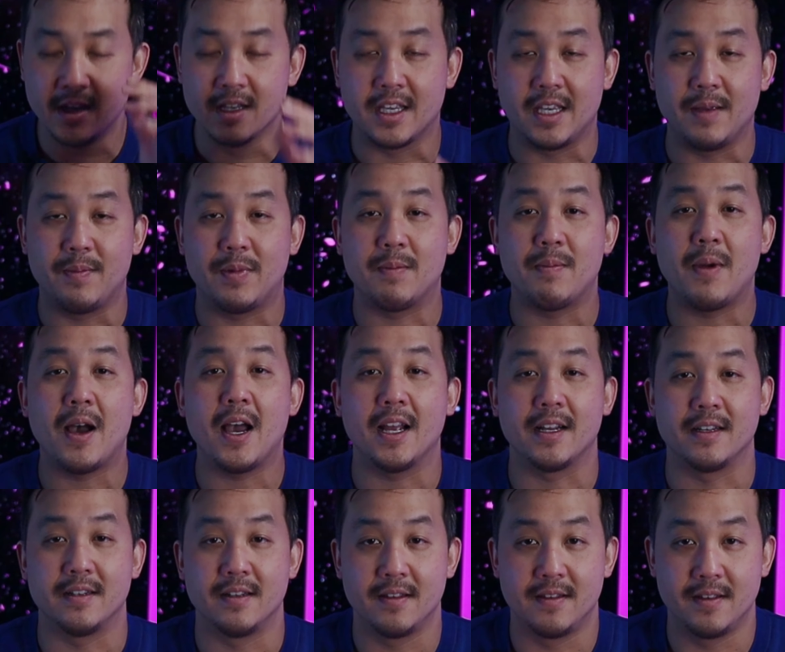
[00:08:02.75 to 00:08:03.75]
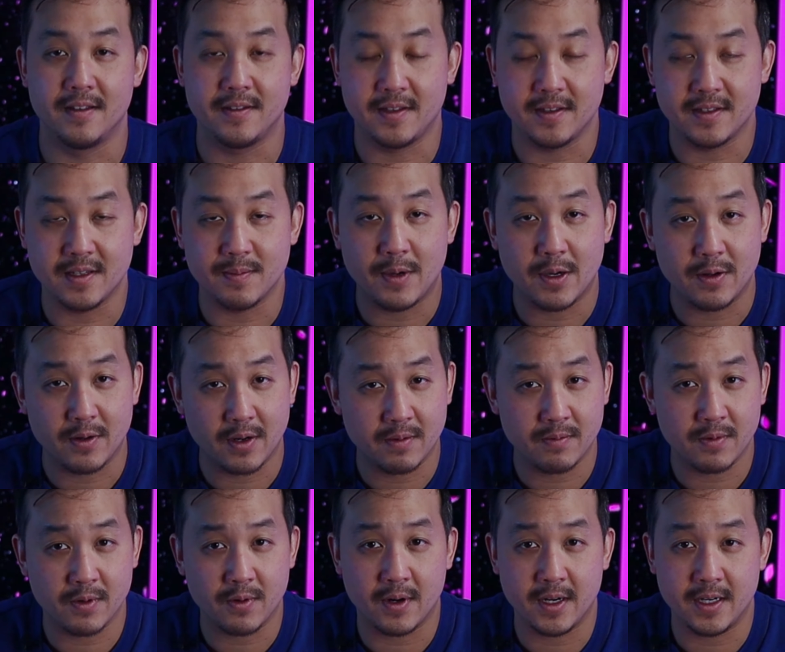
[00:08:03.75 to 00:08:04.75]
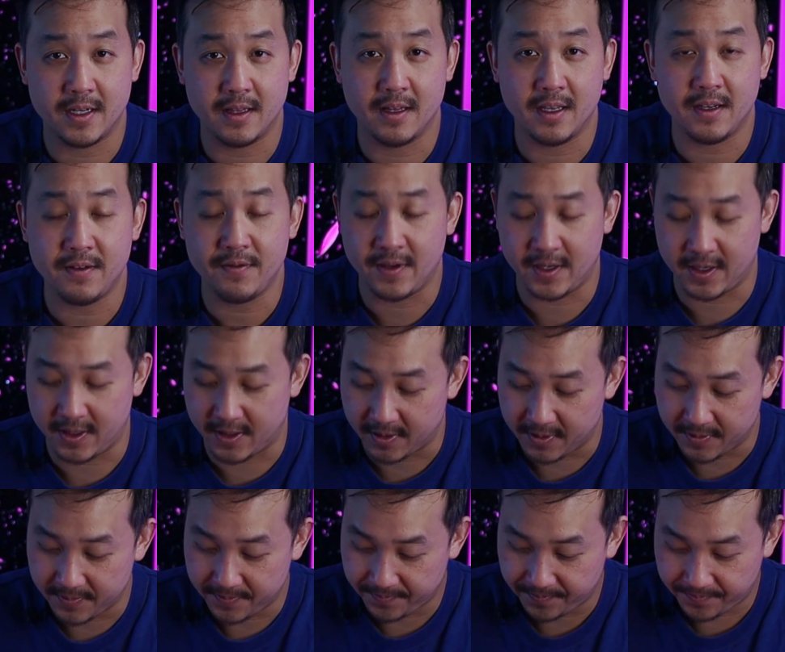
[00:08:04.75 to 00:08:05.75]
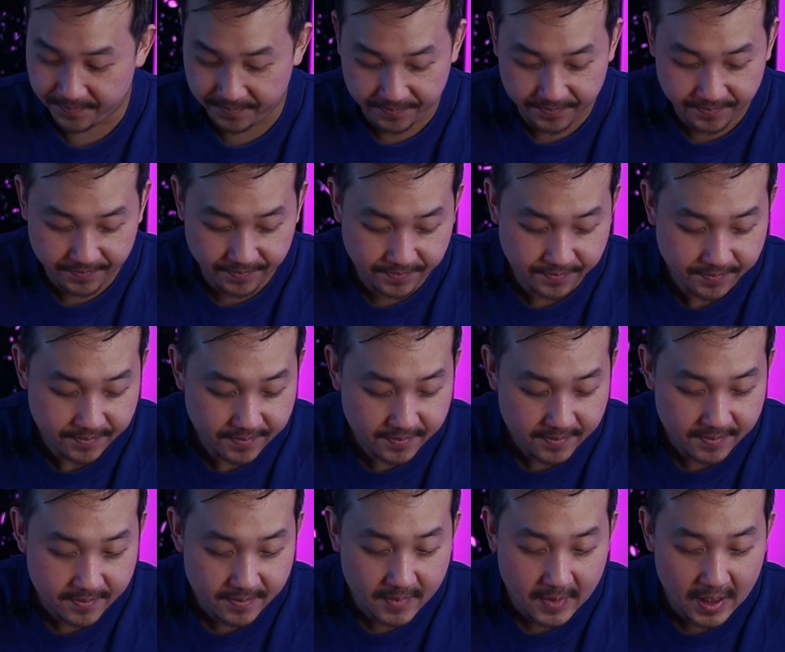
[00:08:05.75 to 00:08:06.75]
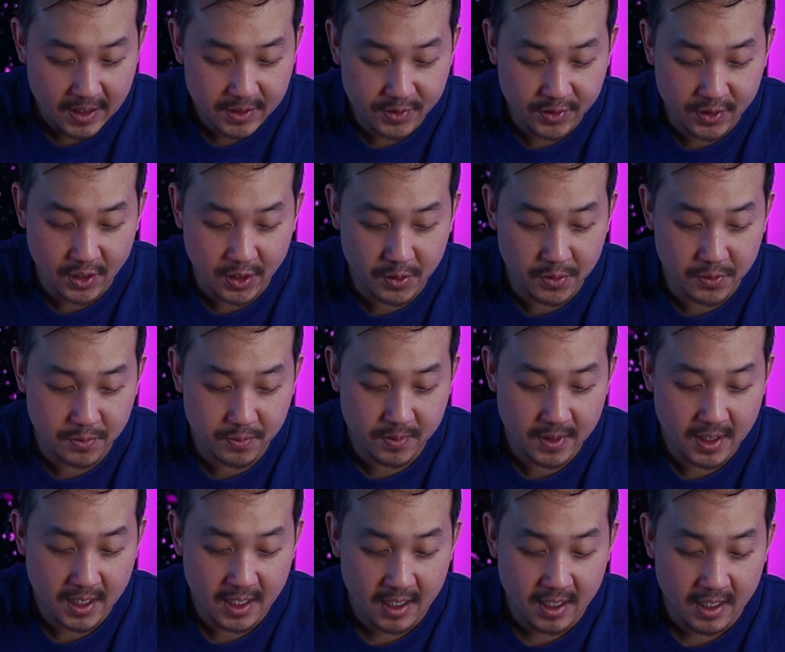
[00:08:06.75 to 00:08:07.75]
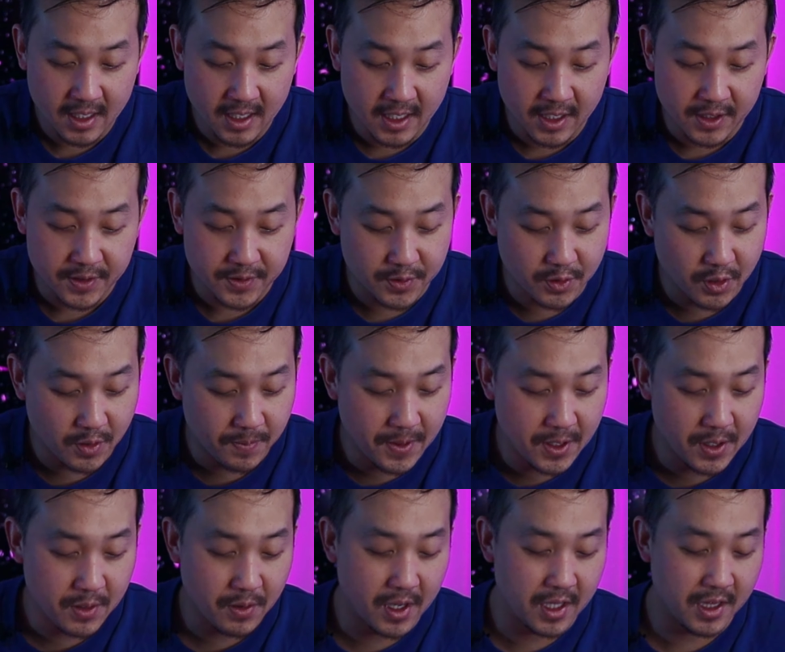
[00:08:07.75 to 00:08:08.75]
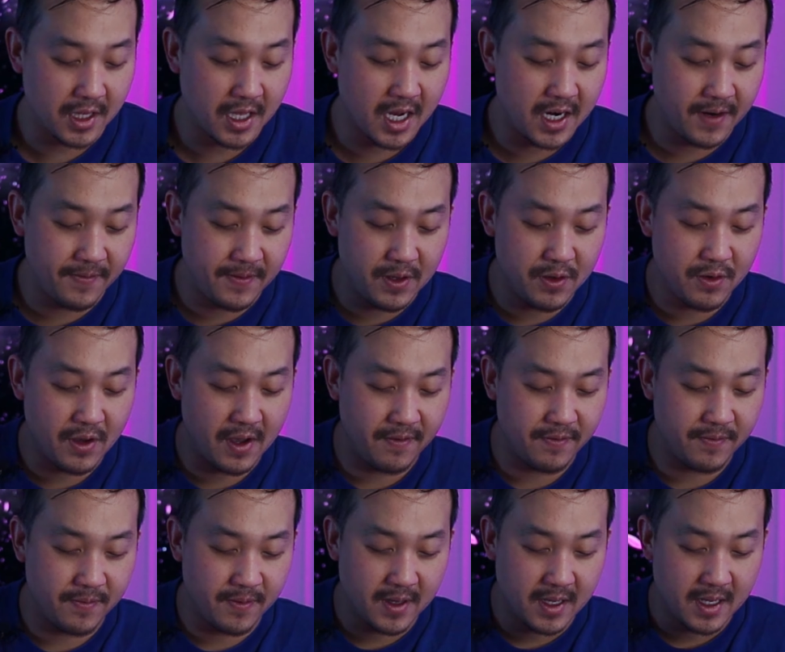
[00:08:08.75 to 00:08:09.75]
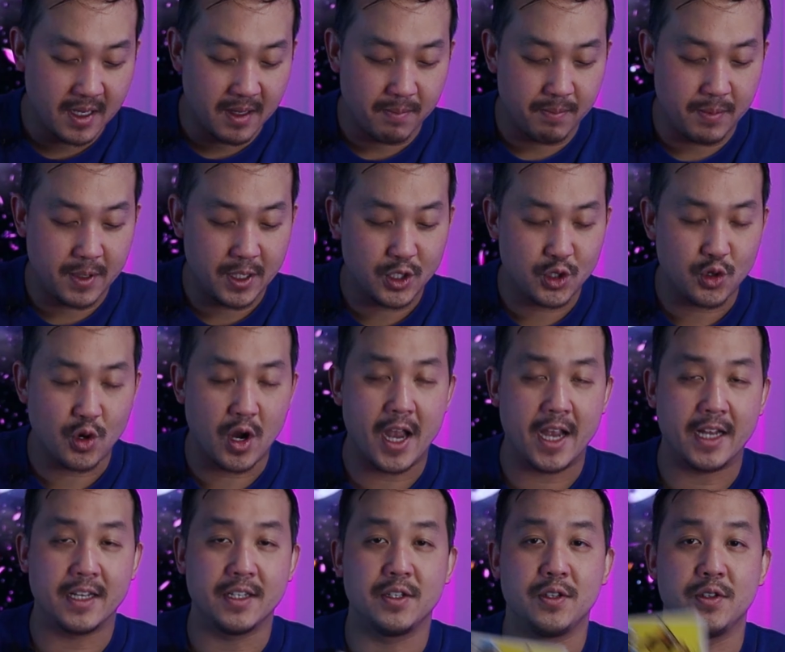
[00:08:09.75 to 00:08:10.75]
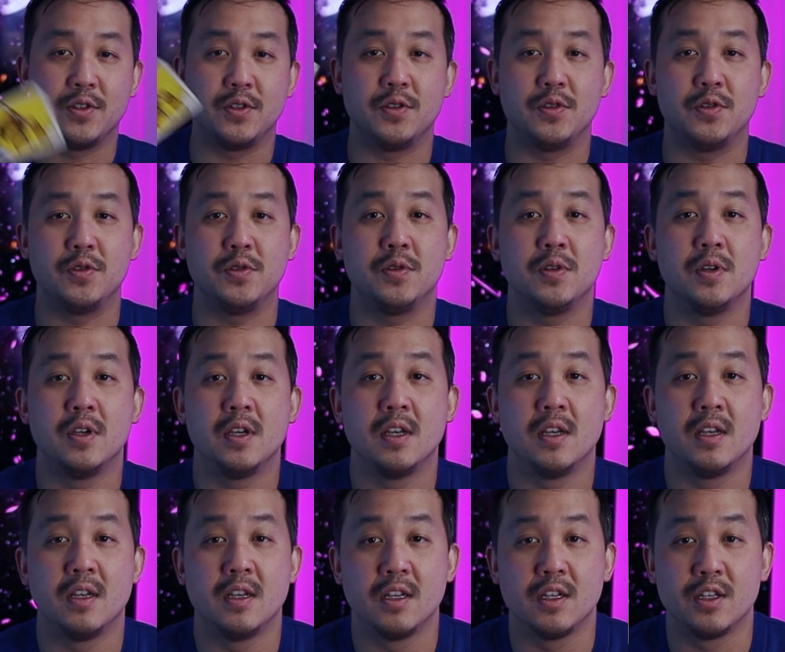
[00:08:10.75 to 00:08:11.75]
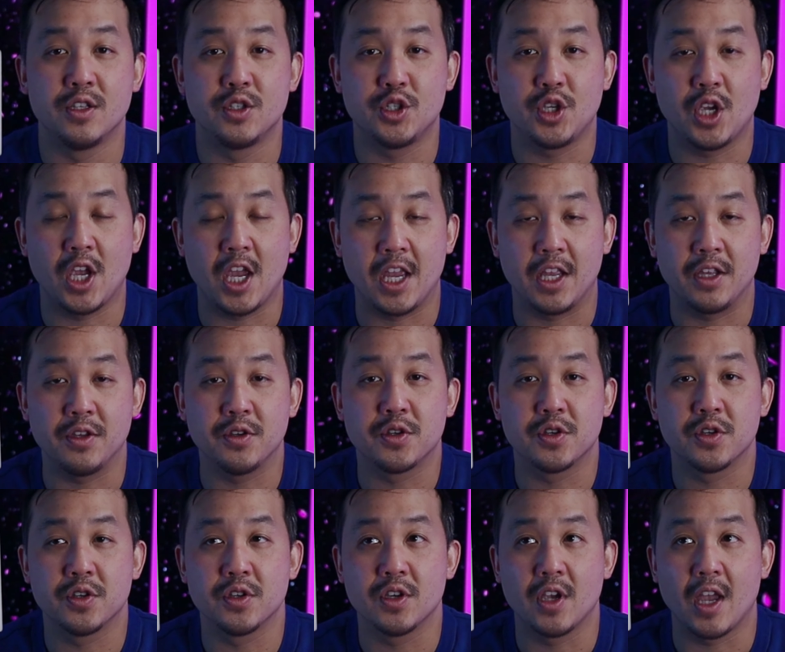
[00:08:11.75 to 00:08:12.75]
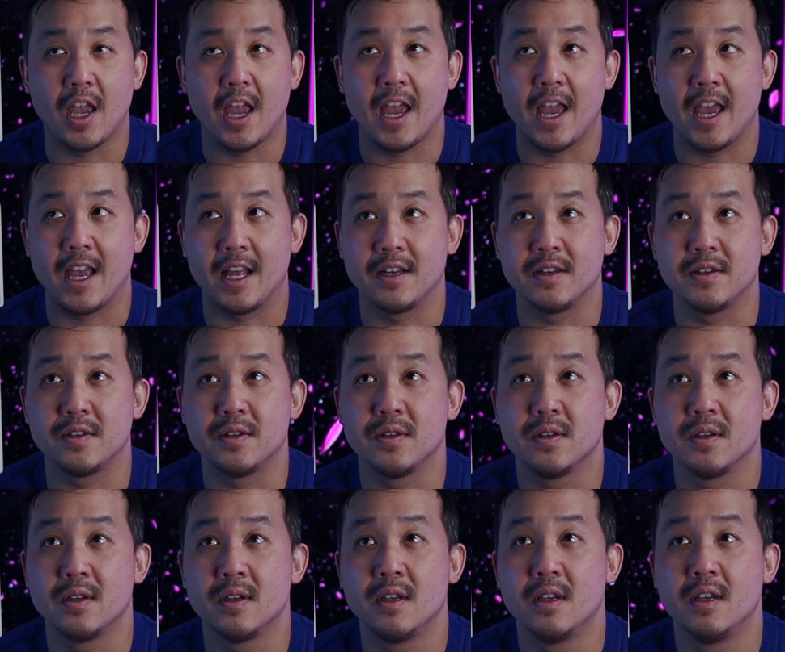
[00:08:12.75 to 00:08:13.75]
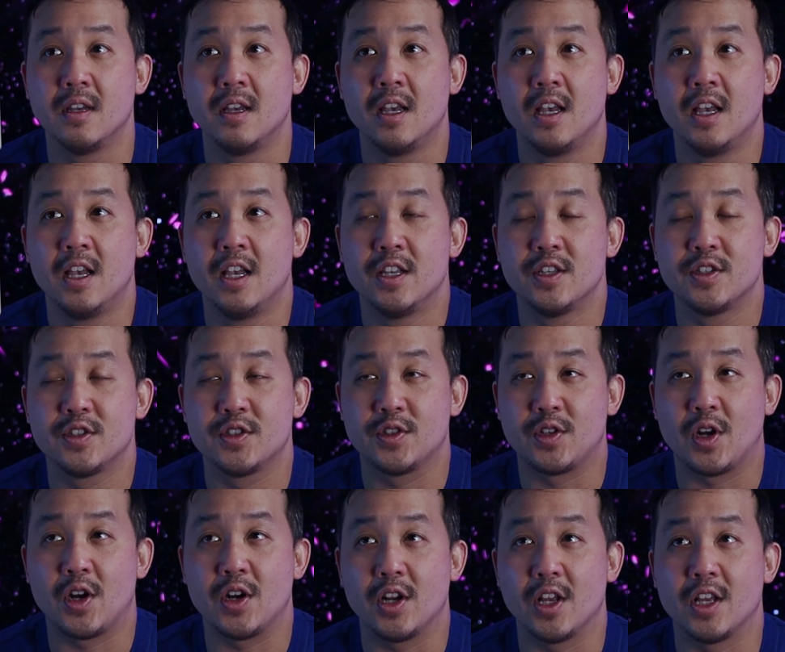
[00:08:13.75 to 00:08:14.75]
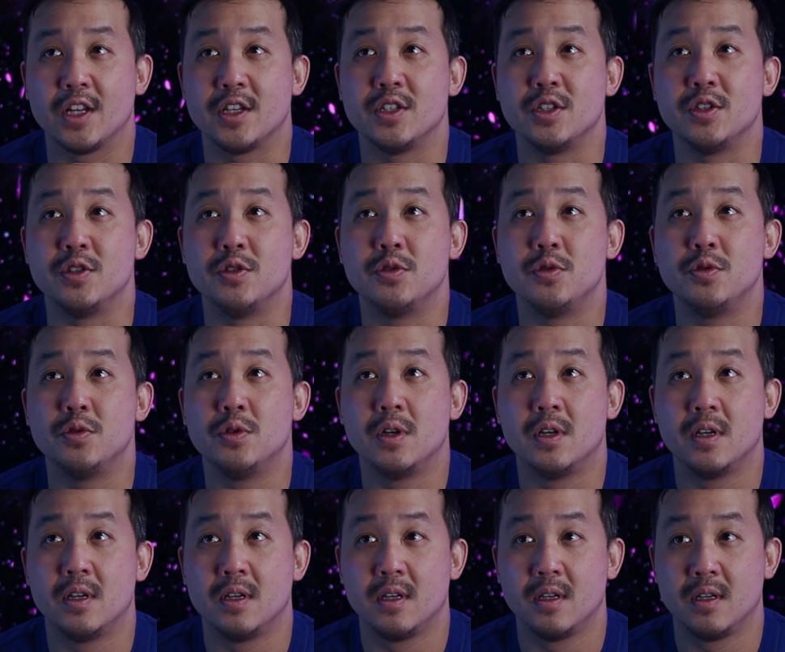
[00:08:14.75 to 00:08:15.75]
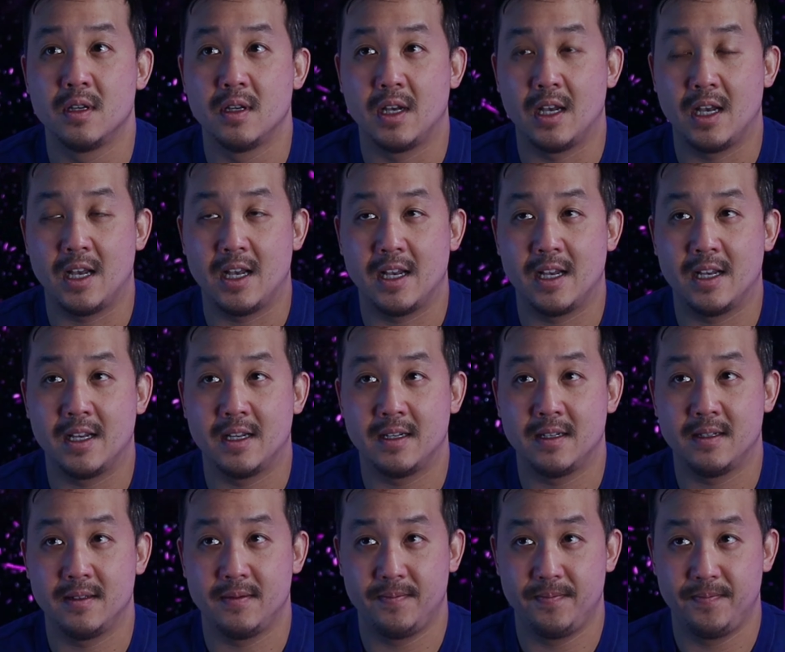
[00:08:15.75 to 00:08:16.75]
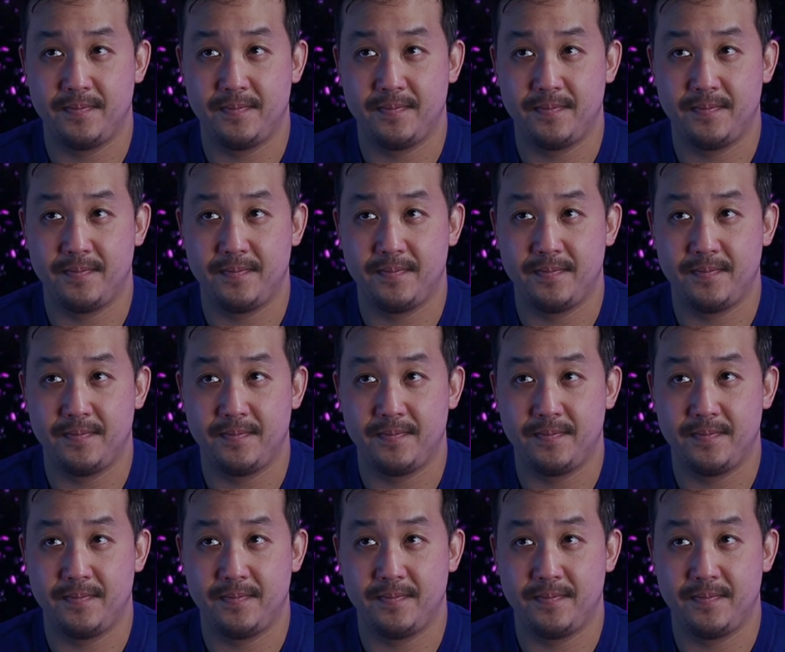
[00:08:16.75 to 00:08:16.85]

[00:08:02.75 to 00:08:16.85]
Keep in mind, this is about unrequited love here. So, Scorpio, a lot of you have been trying to change and start a new uh,